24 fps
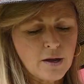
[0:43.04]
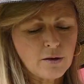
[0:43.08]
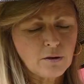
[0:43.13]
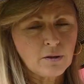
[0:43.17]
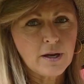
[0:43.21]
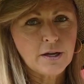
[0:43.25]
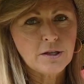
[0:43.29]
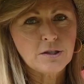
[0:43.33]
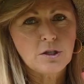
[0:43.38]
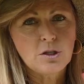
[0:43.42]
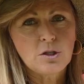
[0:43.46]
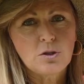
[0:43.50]
don't
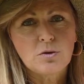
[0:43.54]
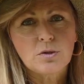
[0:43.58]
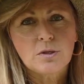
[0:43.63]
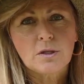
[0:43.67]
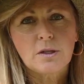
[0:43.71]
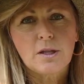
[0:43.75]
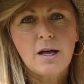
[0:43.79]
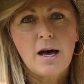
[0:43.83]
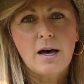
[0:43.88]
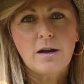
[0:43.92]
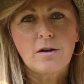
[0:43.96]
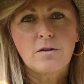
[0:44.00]
like to use a
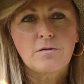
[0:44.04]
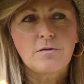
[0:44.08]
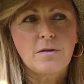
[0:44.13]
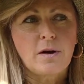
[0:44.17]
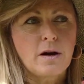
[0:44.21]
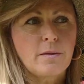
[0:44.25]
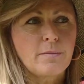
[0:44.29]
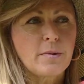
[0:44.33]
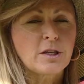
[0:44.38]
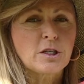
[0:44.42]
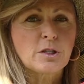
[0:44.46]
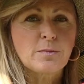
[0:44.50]
lot of
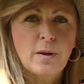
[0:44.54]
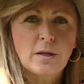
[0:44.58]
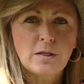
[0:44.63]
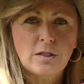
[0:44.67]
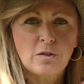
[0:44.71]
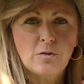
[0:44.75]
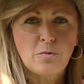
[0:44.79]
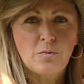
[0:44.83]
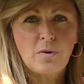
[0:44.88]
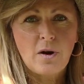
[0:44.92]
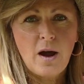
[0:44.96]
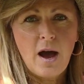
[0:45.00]

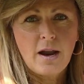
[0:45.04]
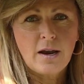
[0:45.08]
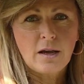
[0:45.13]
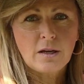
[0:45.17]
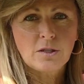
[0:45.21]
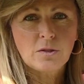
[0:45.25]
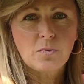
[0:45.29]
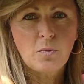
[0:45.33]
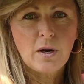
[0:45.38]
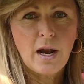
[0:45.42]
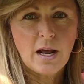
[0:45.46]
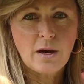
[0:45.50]
expensive
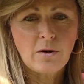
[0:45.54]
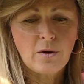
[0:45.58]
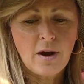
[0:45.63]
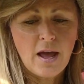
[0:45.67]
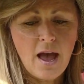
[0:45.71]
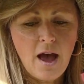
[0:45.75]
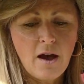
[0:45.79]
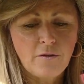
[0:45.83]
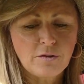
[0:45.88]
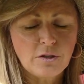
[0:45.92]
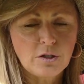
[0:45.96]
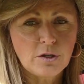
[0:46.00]
products when I don't
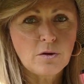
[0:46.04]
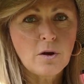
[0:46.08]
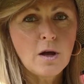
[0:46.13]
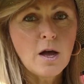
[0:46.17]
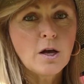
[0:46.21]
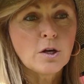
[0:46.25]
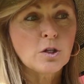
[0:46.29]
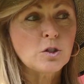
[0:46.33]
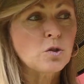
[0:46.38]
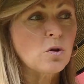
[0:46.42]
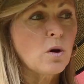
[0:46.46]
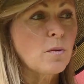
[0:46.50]
have to.
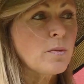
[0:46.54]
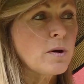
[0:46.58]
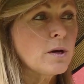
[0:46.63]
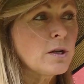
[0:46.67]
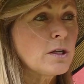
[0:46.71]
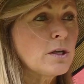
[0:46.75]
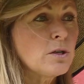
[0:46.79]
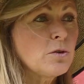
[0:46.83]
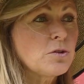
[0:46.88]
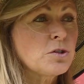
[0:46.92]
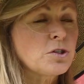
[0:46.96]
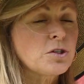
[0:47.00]
So I'm
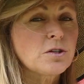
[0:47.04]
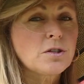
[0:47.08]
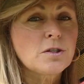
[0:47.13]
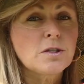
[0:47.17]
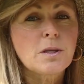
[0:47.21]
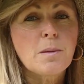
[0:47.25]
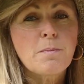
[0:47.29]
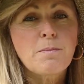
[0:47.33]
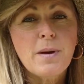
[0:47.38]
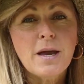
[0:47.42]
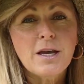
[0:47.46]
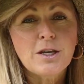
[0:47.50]
gonna use just
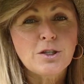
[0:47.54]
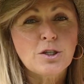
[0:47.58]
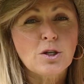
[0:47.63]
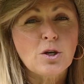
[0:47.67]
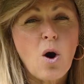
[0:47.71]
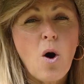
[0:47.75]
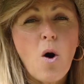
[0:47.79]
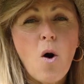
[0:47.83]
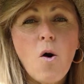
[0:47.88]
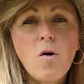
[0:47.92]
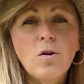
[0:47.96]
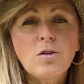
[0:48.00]
the basic
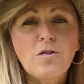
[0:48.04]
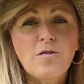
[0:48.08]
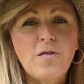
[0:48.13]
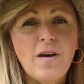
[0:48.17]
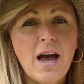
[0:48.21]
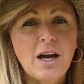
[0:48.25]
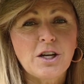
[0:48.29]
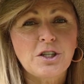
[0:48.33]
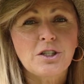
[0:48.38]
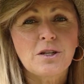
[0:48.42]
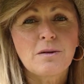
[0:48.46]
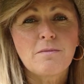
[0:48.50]

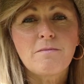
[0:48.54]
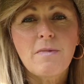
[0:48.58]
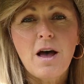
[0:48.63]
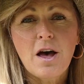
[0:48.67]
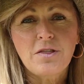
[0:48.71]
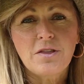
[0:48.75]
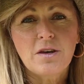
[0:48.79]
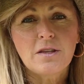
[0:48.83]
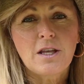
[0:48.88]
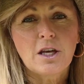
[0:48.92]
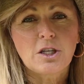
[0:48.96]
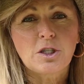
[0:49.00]
old-fashioned
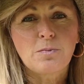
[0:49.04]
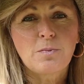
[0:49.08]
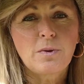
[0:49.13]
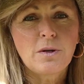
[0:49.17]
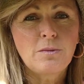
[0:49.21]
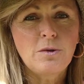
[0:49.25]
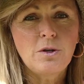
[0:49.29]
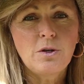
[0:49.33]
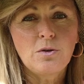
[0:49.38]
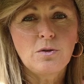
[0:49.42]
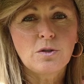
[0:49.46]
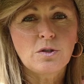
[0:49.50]
method that's
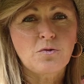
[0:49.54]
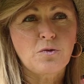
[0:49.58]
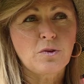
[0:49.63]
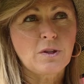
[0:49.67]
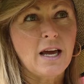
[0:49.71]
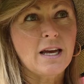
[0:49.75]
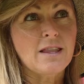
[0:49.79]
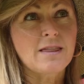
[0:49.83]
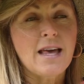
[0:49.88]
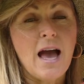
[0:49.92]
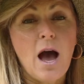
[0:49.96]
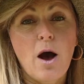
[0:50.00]
been used for
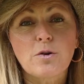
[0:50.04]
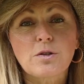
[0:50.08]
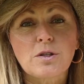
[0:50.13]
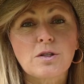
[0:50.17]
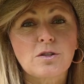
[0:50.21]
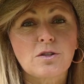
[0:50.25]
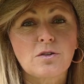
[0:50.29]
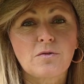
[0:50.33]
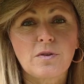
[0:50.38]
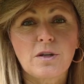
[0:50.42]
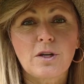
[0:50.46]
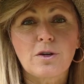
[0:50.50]
like
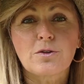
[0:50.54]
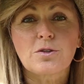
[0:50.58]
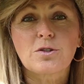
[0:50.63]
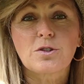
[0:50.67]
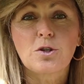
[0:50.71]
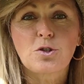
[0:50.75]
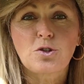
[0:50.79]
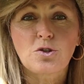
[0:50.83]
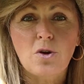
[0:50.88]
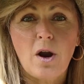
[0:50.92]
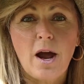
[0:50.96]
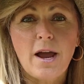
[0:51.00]
thousands of years
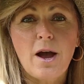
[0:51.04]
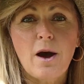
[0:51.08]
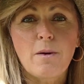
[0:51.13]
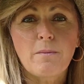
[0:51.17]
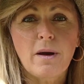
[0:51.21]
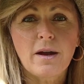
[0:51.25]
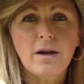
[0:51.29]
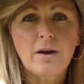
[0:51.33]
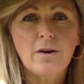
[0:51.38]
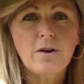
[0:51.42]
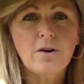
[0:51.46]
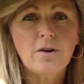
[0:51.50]
to dry out
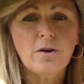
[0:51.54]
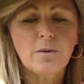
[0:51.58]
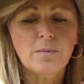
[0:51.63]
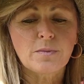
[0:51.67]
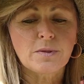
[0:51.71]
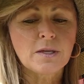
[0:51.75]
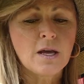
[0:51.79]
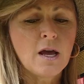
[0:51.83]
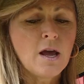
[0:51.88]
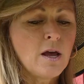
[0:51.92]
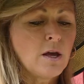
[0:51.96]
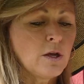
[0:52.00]
my
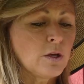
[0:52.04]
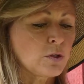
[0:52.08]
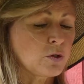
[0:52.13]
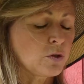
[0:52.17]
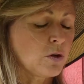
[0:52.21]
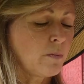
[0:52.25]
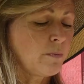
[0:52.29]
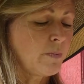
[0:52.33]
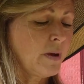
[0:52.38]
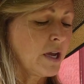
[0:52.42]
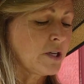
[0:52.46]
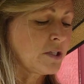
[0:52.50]
herbs. So
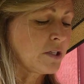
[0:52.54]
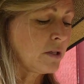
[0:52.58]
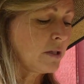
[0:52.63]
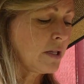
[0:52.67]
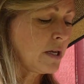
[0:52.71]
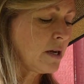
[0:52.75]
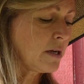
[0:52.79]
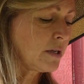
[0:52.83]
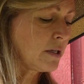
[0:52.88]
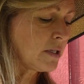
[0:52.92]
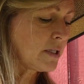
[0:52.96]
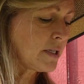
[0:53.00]
I'm
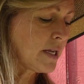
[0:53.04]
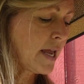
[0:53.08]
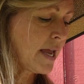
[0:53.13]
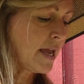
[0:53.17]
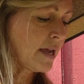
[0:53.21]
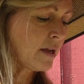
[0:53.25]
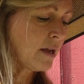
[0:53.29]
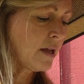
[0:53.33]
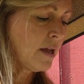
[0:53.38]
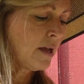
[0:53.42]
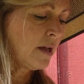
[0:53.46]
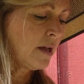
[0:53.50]
basically gonna take